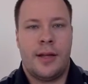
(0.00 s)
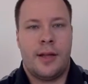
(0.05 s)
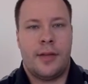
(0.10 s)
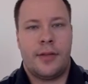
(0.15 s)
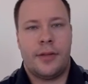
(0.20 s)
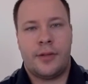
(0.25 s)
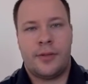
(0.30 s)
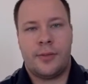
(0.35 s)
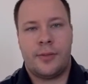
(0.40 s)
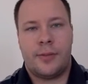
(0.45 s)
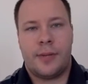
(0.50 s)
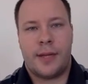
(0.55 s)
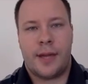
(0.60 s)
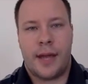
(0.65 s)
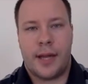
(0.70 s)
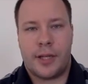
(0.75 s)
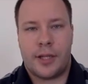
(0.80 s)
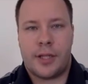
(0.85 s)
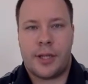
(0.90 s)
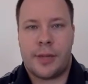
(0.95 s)
This would be
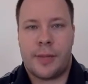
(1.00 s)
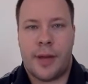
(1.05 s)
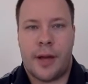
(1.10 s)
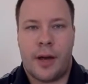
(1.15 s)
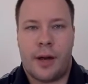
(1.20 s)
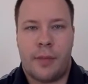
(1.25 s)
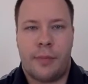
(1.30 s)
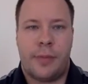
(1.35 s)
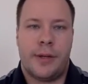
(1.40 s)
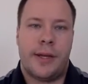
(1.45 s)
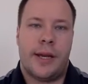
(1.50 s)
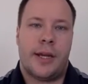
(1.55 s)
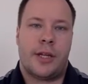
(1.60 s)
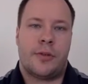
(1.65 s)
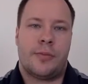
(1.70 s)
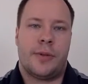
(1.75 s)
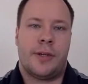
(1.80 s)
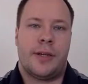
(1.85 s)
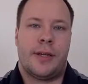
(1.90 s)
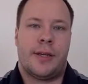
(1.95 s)
HTML,
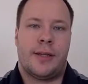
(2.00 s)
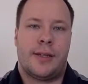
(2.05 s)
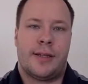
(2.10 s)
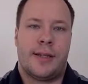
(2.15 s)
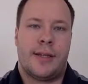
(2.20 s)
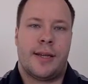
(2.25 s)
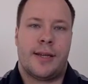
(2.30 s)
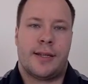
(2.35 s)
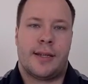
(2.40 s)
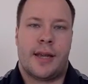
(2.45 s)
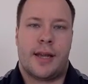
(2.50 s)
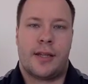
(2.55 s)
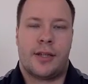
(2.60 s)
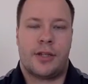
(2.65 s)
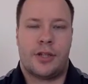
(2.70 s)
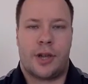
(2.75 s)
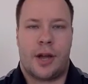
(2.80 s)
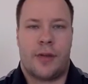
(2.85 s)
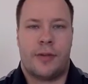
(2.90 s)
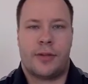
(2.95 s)
PHP,
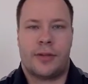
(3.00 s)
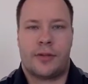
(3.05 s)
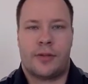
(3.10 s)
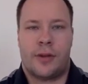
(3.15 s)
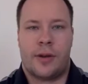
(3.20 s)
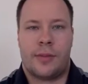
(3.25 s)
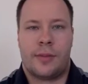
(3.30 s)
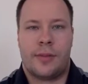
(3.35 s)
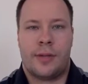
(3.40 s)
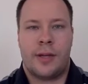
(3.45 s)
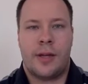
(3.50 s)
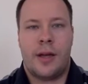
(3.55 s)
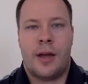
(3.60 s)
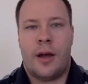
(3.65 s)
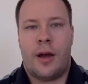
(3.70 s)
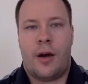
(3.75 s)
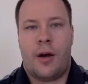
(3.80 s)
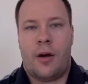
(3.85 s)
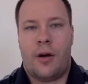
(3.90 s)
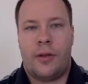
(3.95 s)
CSS, JavaScript,
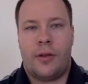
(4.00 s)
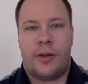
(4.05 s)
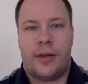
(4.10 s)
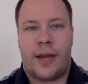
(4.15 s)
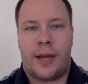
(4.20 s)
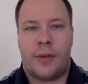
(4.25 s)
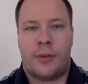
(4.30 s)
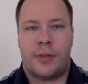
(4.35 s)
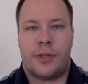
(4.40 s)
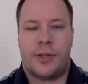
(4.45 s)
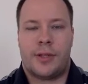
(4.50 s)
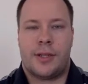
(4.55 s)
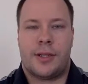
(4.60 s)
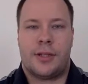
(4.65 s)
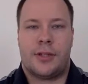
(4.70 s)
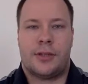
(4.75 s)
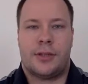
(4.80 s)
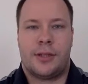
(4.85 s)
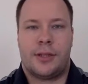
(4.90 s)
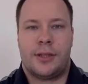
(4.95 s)
all the languages
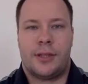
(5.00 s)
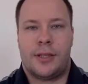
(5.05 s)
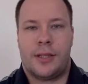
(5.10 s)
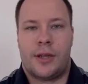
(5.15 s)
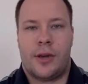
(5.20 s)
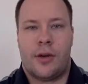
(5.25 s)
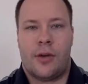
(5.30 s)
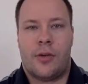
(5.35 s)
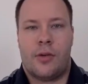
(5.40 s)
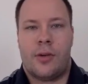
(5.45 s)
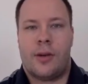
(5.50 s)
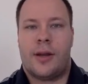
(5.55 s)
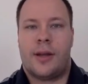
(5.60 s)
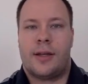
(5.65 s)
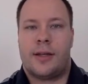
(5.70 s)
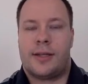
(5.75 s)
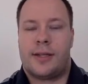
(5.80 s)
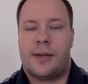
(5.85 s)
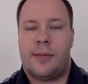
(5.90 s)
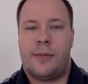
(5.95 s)
that you'll need to know
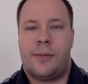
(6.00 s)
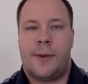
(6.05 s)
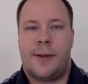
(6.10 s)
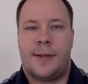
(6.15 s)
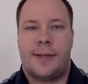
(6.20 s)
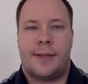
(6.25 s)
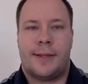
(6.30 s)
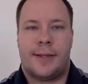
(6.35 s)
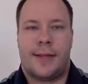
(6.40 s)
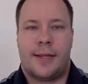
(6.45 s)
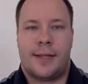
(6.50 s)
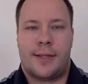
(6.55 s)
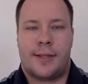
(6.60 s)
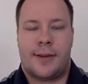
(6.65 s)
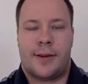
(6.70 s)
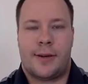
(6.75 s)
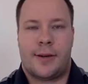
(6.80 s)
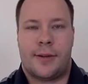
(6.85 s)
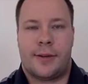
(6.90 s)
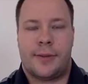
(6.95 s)
somewhat to get
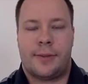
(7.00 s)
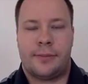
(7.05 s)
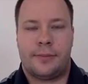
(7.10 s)
started.